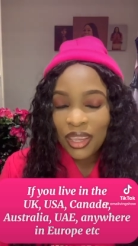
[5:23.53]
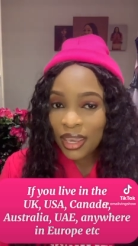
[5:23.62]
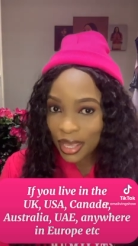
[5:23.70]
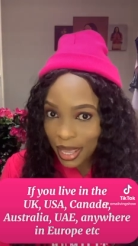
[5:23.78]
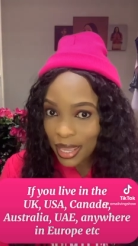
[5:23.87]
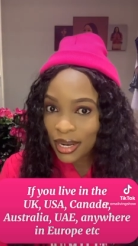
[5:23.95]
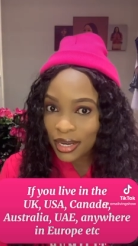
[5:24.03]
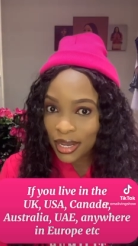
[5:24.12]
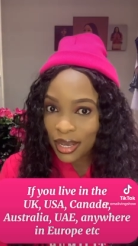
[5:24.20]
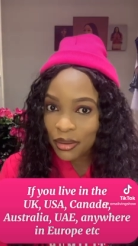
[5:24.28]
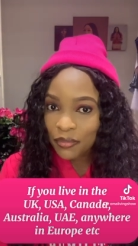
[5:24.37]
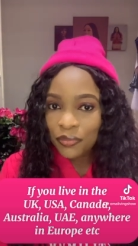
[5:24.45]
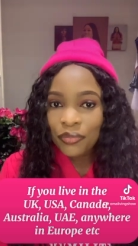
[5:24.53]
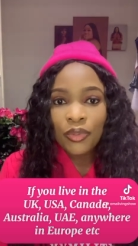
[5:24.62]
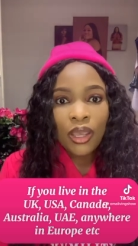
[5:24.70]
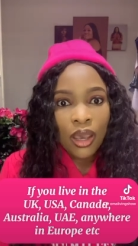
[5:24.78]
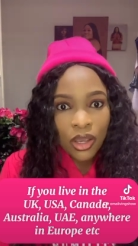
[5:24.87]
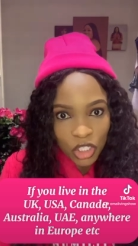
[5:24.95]
canada
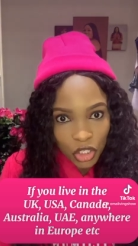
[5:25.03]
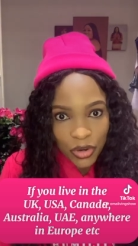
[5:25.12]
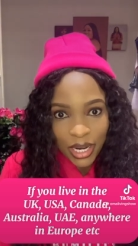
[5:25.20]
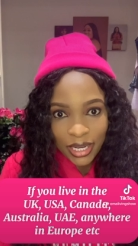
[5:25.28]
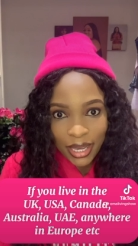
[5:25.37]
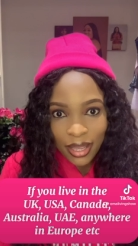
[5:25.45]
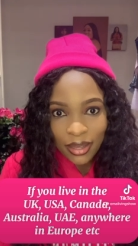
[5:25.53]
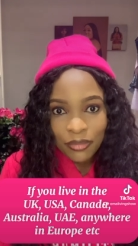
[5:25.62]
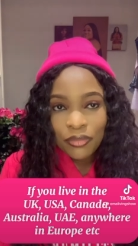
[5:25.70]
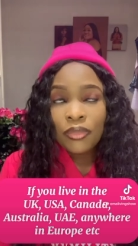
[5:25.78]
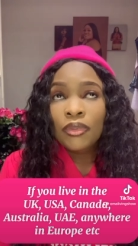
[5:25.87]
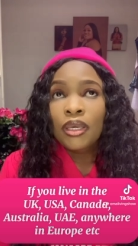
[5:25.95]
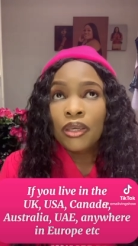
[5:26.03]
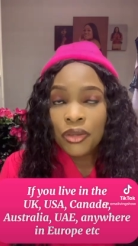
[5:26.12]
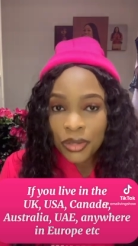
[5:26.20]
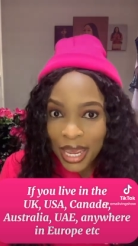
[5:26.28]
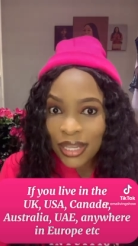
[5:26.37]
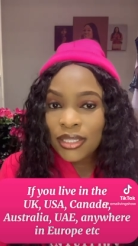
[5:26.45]
australia
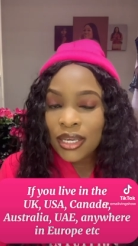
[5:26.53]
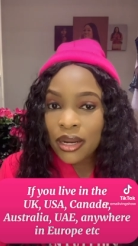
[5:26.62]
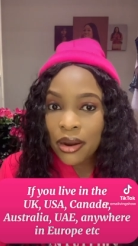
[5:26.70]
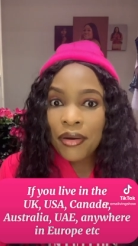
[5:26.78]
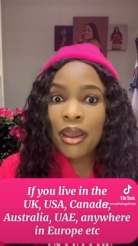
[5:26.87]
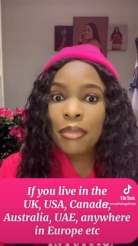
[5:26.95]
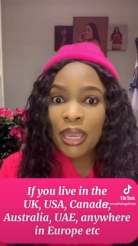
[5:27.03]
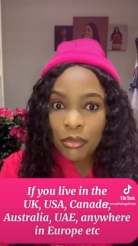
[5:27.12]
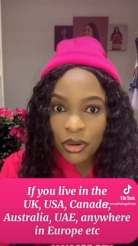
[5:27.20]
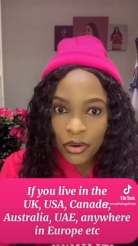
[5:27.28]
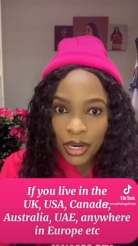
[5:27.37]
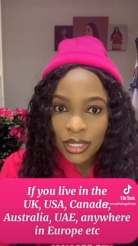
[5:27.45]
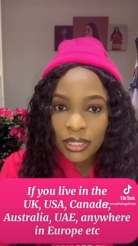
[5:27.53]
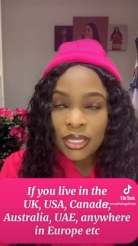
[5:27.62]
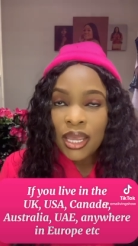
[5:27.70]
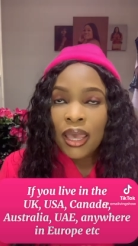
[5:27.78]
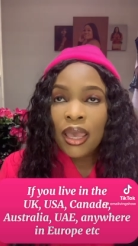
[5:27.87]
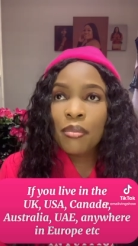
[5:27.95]
United Arab Emirates,
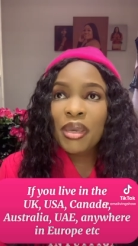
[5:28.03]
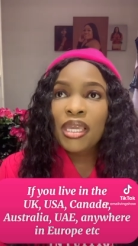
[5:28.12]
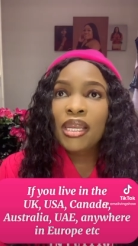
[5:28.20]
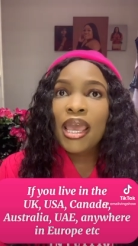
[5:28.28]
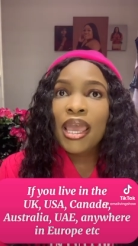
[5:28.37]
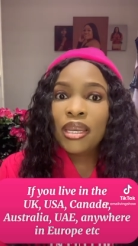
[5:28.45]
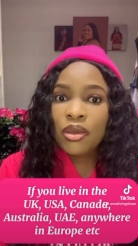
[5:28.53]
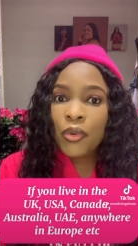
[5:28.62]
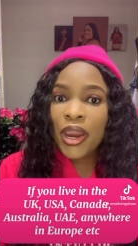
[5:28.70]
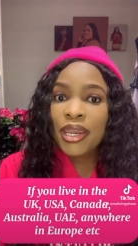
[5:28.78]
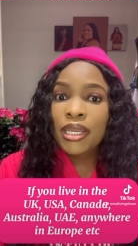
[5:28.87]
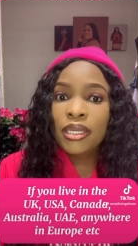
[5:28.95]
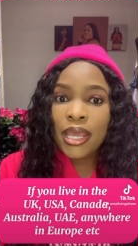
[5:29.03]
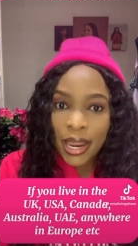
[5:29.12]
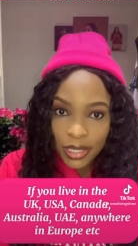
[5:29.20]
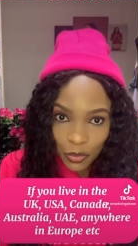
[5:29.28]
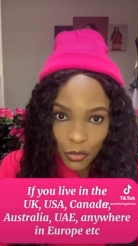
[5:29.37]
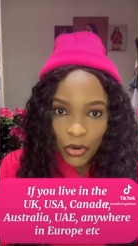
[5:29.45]
I mean, anywhere in
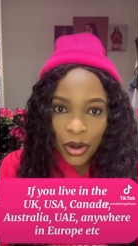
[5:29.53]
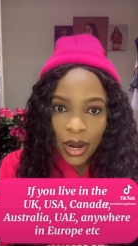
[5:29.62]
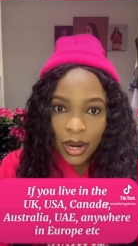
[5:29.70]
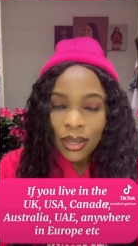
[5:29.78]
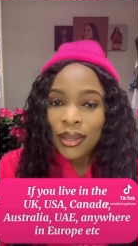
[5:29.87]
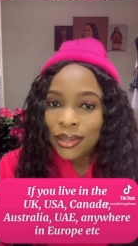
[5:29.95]
diaspora,